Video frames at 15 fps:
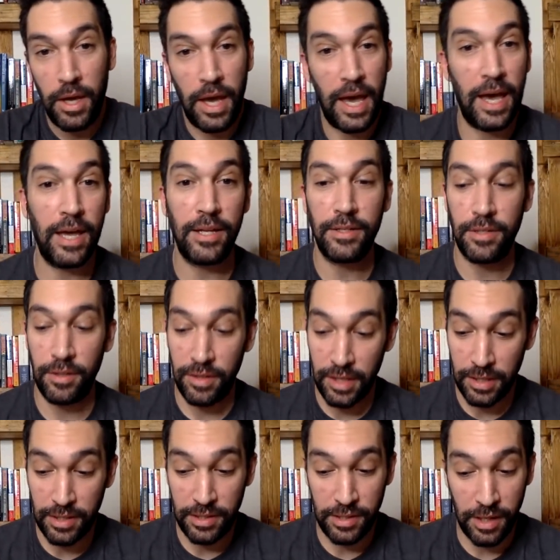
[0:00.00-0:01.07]
And
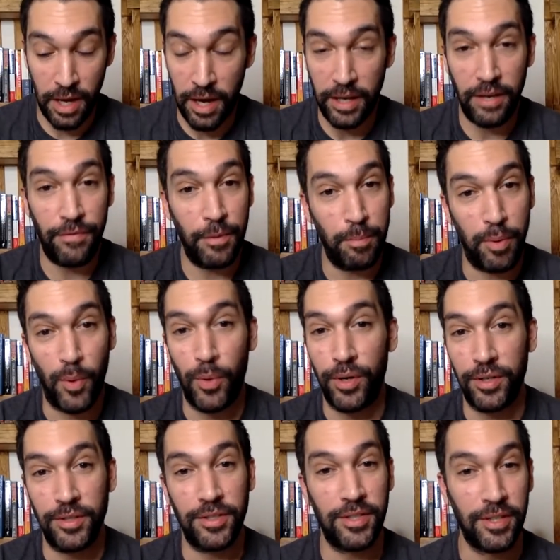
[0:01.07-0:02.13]
that's kind of
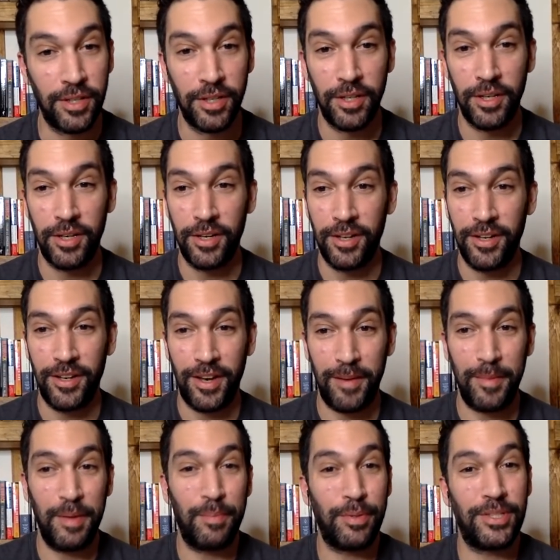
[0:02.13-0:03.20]
important. I
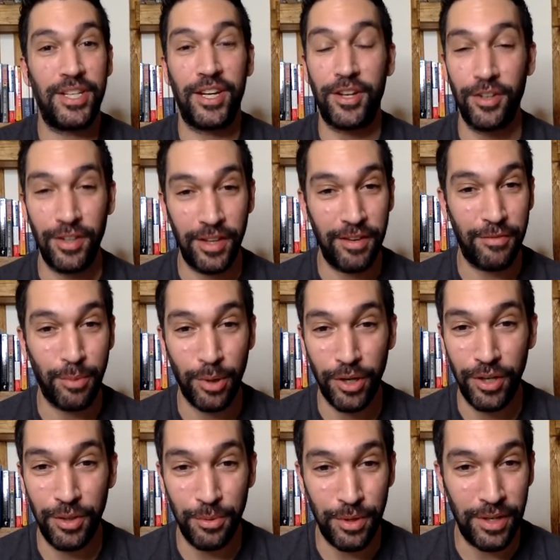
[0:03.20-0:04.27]
mean, particularly if we're
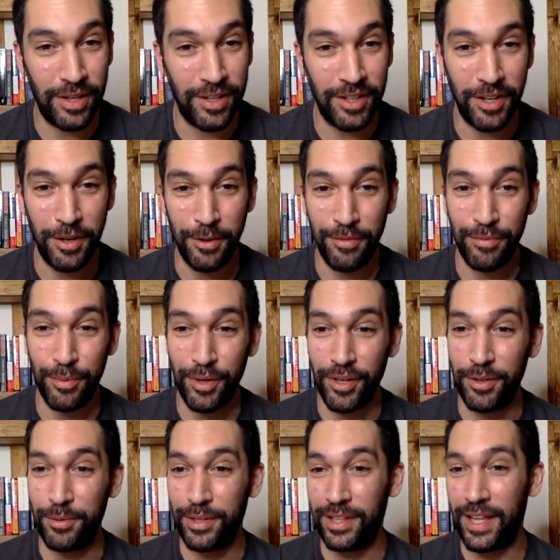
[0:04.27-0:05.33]
going to, if we're
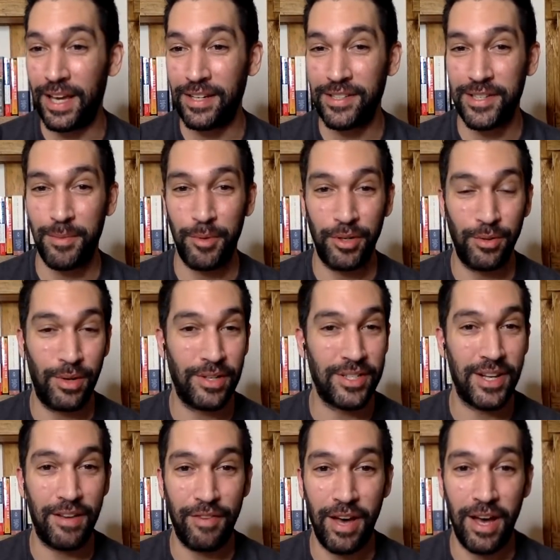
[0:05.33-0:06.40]
going to elect someone who
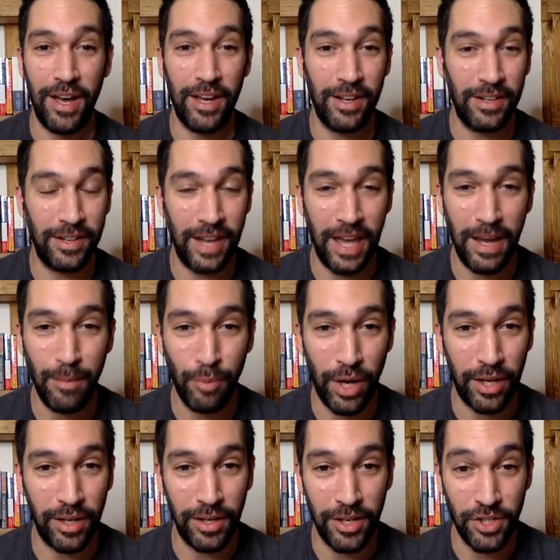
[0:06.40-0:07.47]
doesn't have high name
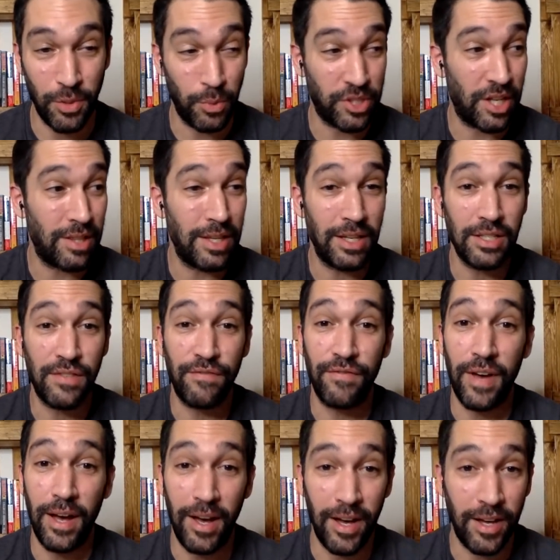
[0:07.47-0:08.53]
recognition, which I think is
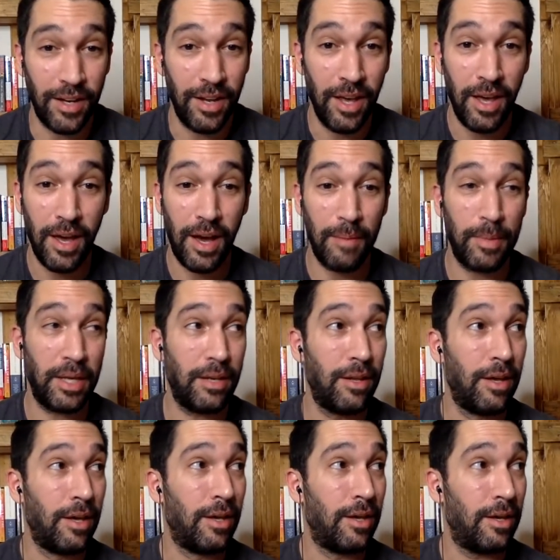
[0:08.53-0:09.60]
fine. I mean,
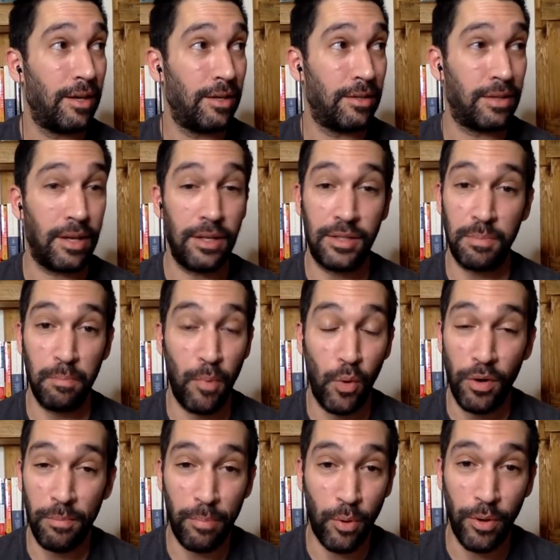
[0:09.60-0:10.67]
it's
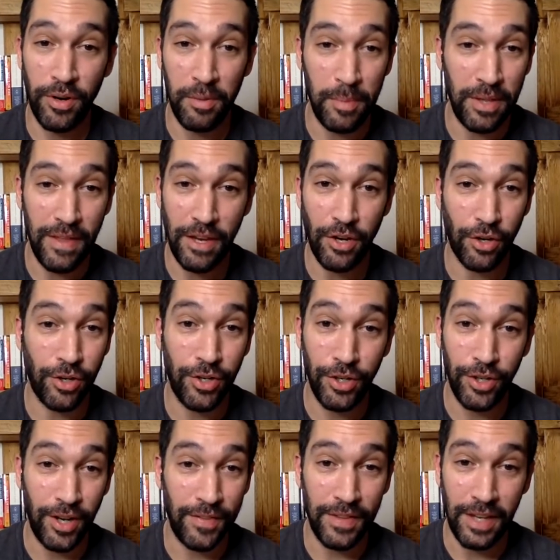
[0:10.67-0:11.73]
more important to me that you're
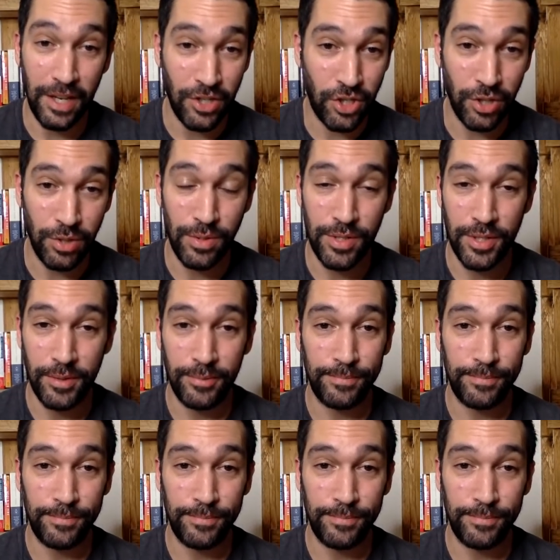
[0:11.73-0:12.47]
good on the issues,